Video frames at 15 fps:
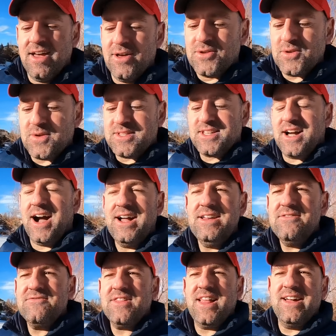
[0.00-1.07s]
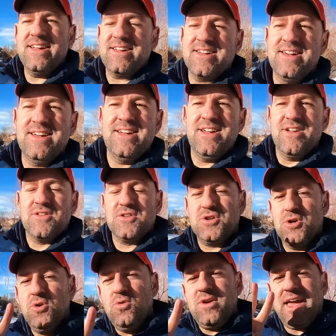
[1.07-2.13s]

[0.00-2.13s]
So it's kind of like two